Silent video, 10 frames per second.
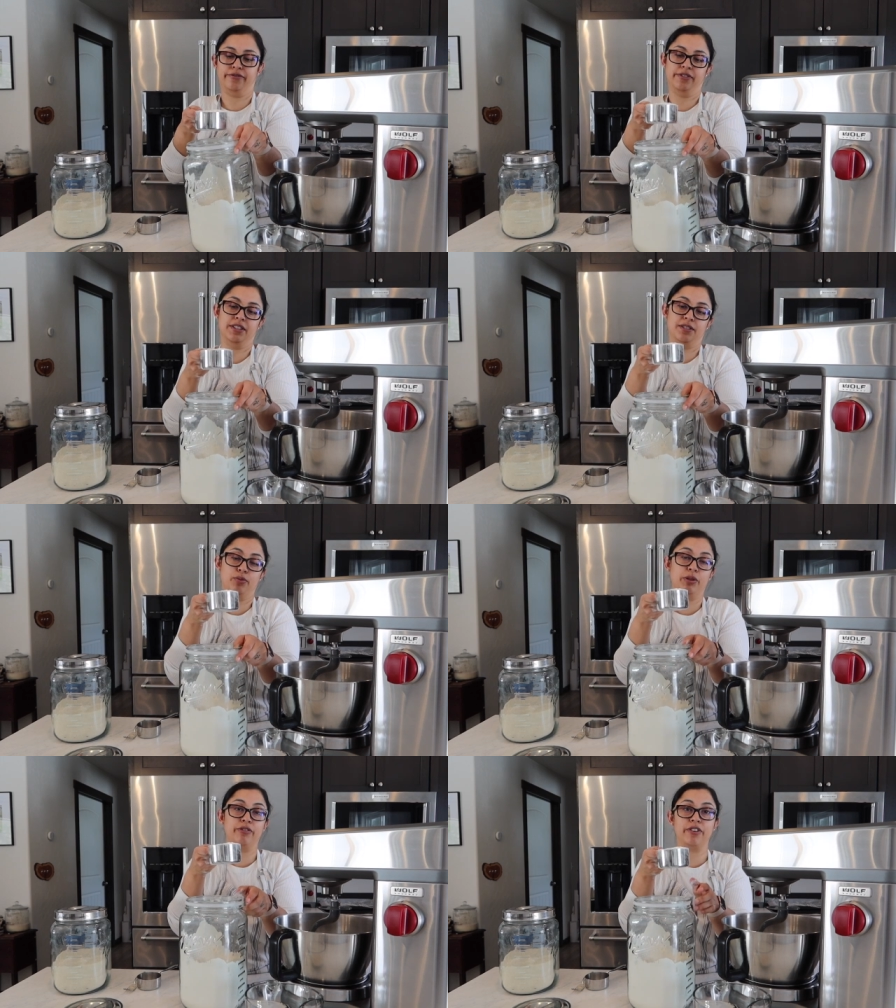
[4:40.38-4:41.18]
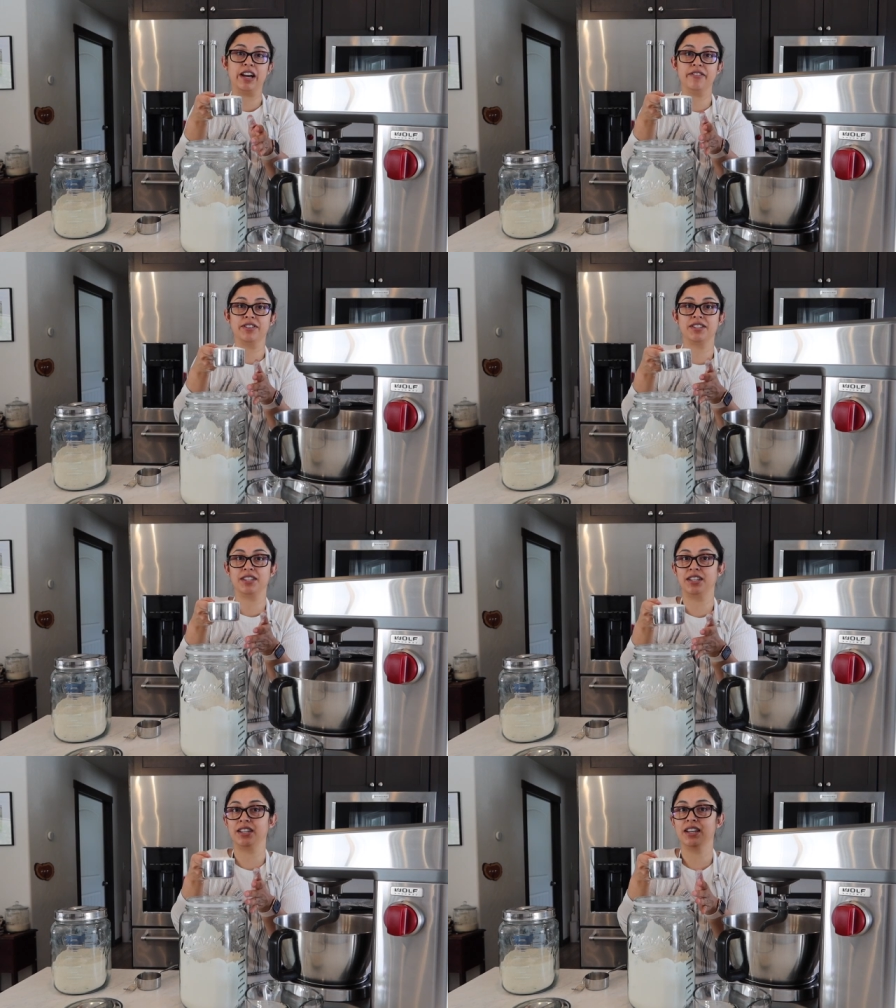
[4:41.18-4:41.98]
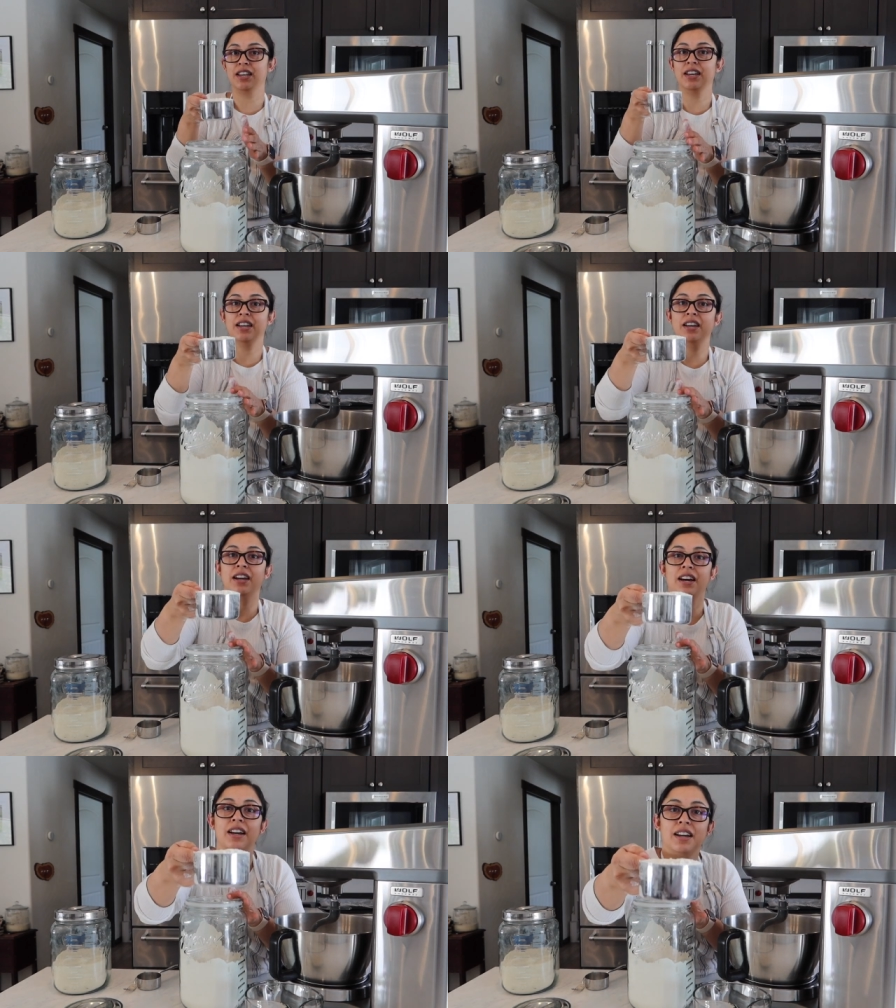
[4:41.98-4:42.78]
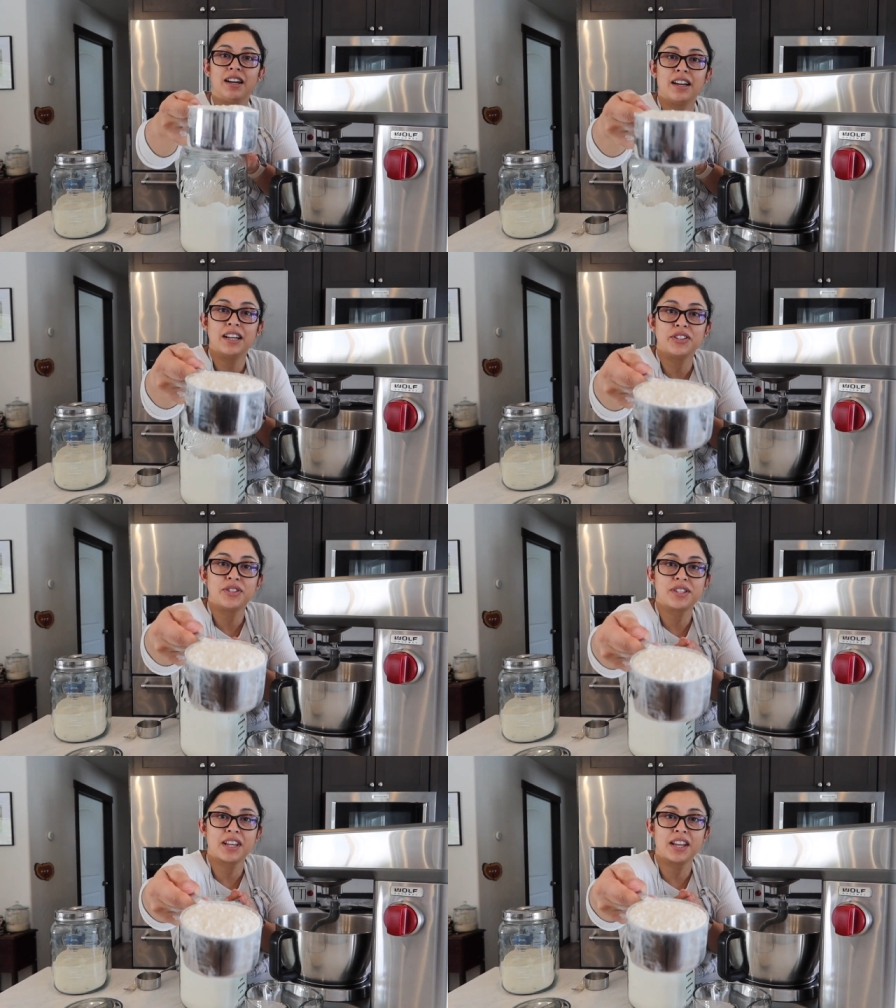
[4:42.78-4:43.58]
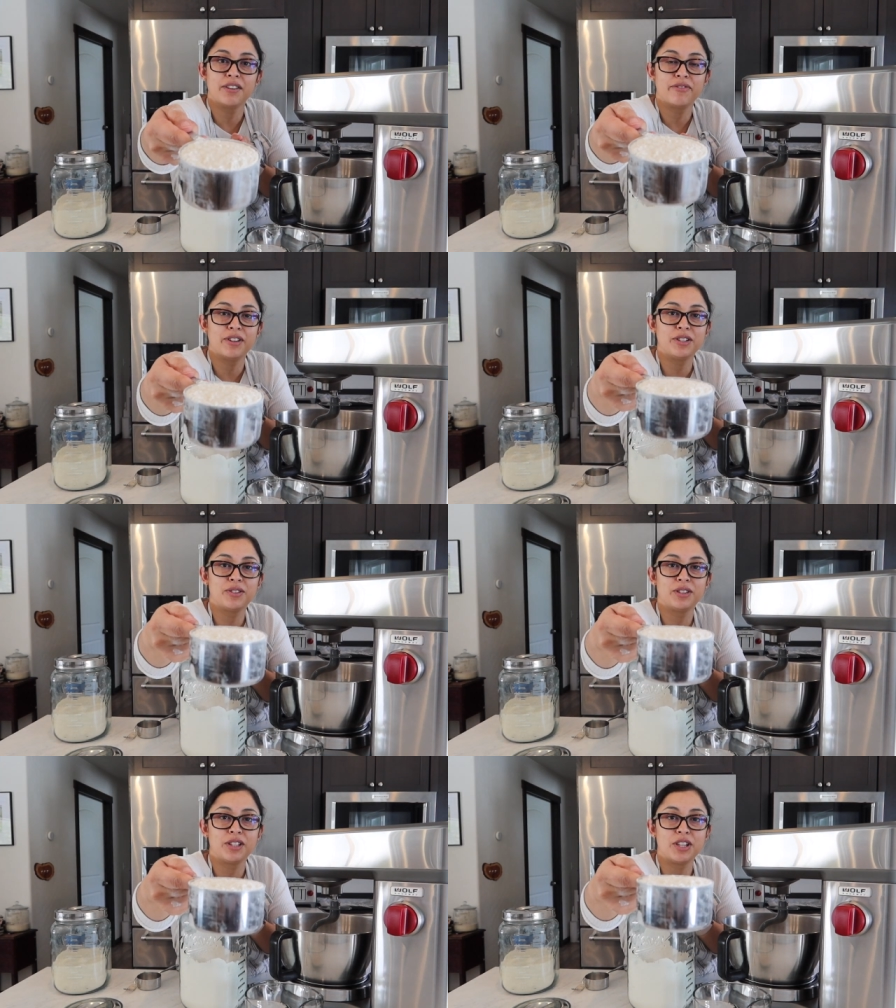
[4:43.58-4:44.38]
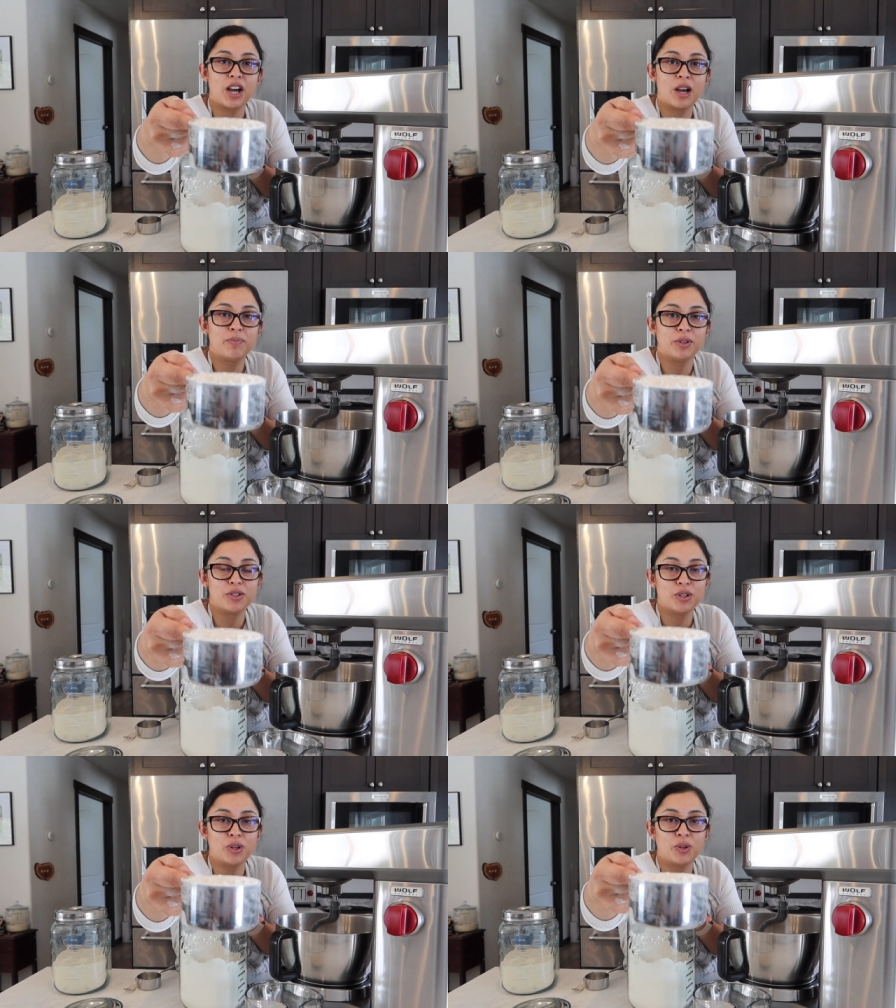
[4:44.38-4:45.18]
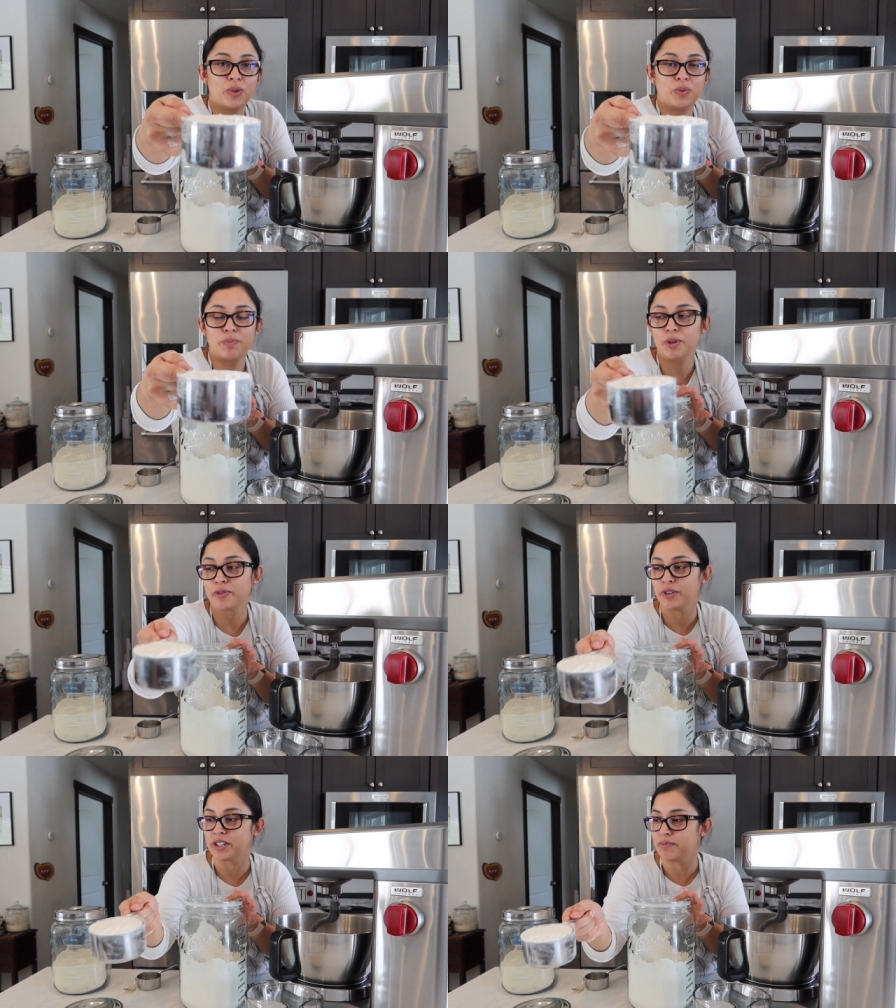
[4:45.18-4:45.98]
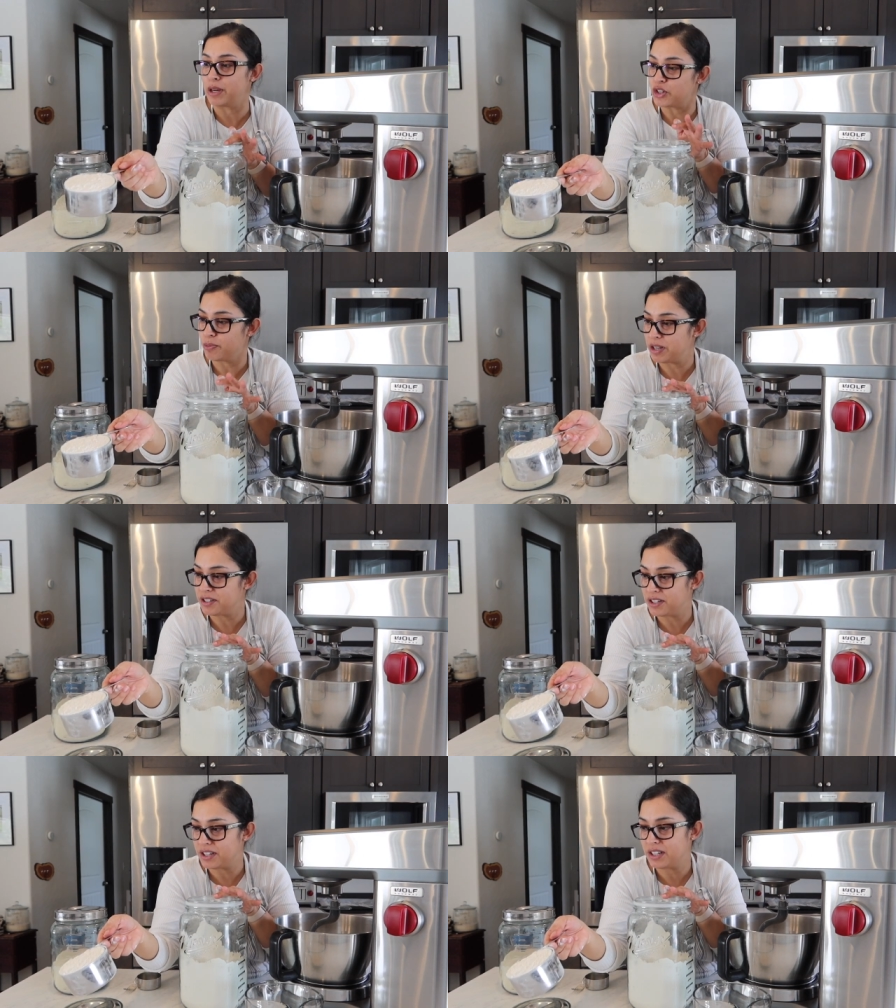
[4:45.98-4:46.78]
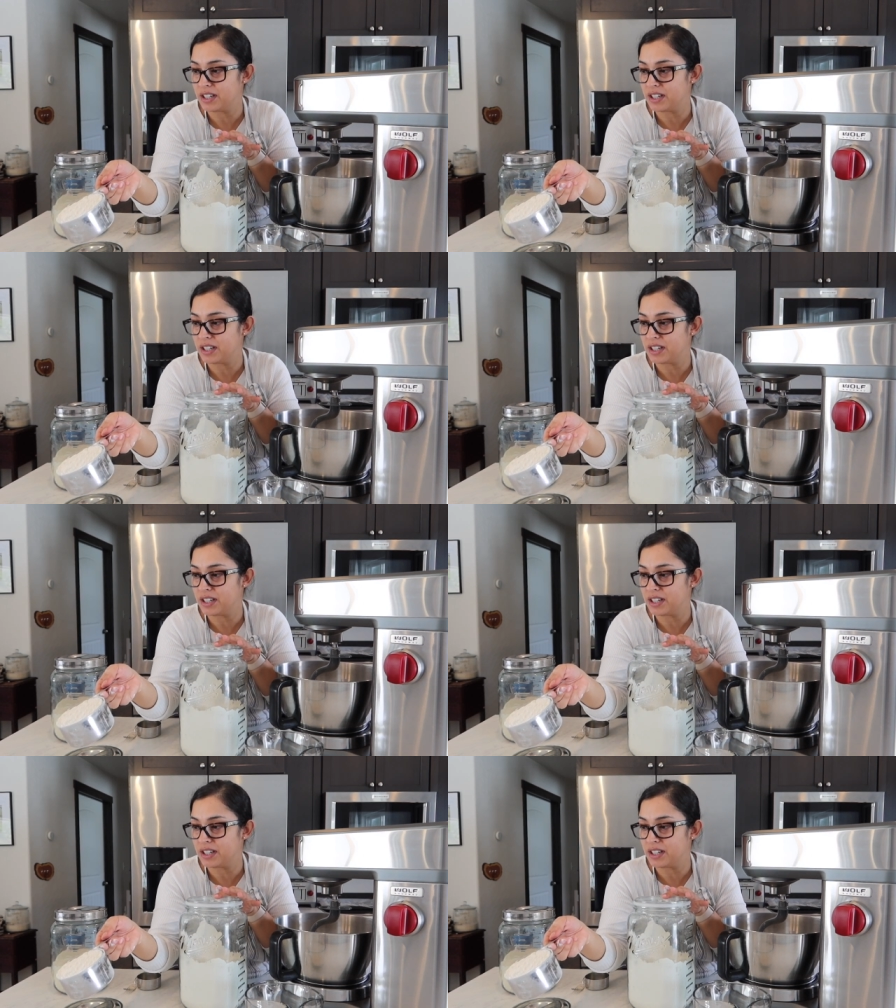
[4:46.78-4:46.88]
This will be 5, and see, I just kind of fill it to the top. There's no perfect measurement.